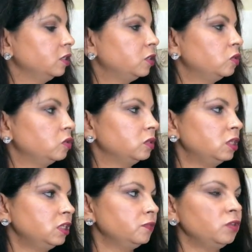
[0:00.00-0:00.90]
So
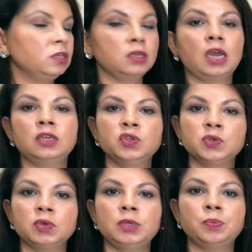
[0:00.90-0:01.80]
this one I
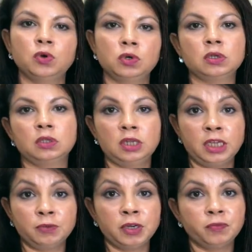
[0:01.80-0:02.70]
usually pour the
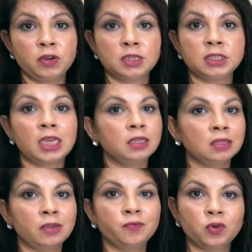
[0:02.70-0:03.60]
liquid first
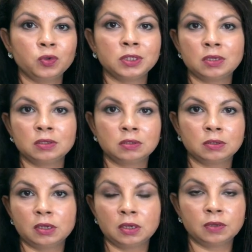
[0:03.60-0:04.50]
and then
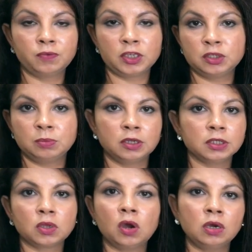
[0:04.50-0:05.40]
frozen
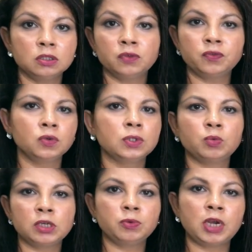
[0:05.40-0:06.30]
vegetables or the fruits,
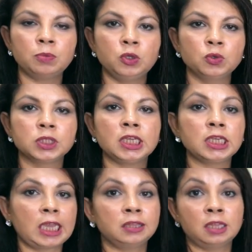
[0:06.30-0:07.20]
whatever I'm
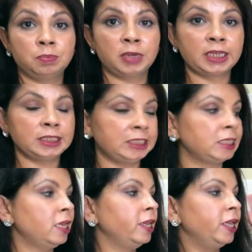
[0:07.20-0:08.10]
using, and then blend
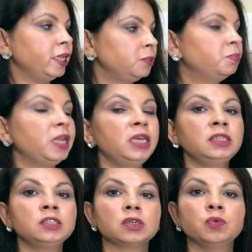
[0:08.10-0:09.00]
it. It
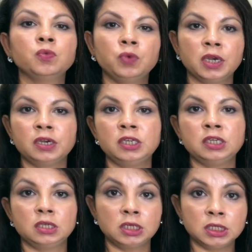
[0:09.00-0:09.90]
blends very
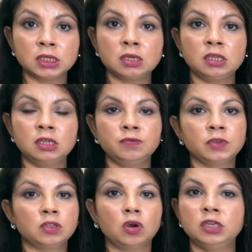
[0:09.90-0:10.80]
easily
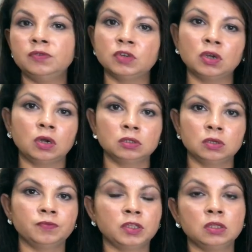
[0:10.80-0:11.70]
with even
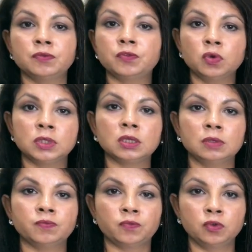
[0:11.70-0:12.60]
with the
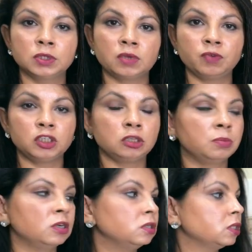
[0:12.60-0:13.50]
frozen fruits and
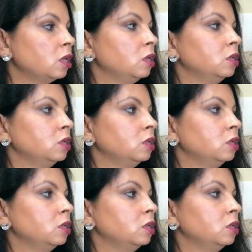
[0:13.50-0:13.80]
vegetables.